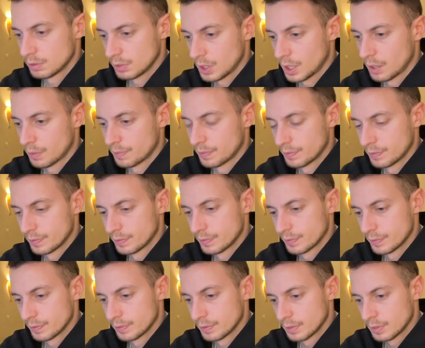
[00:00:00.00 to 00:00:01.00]

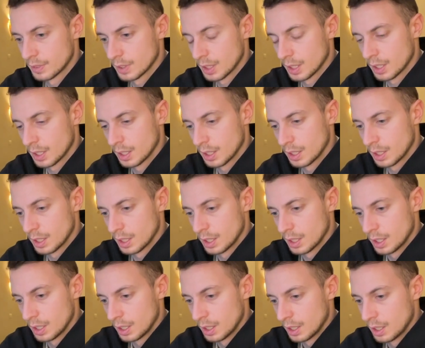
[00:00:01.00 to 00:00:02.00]
a fashion
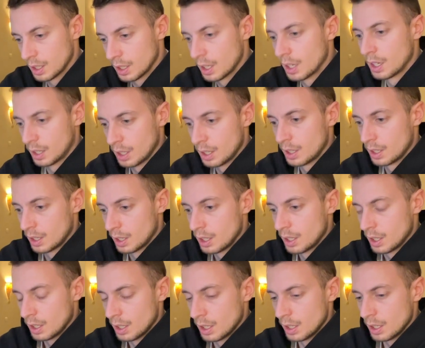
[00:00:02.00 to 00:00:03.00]
system, which a lot
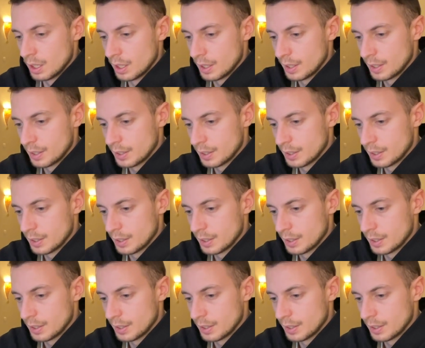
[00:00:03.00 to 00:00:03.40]
of fashion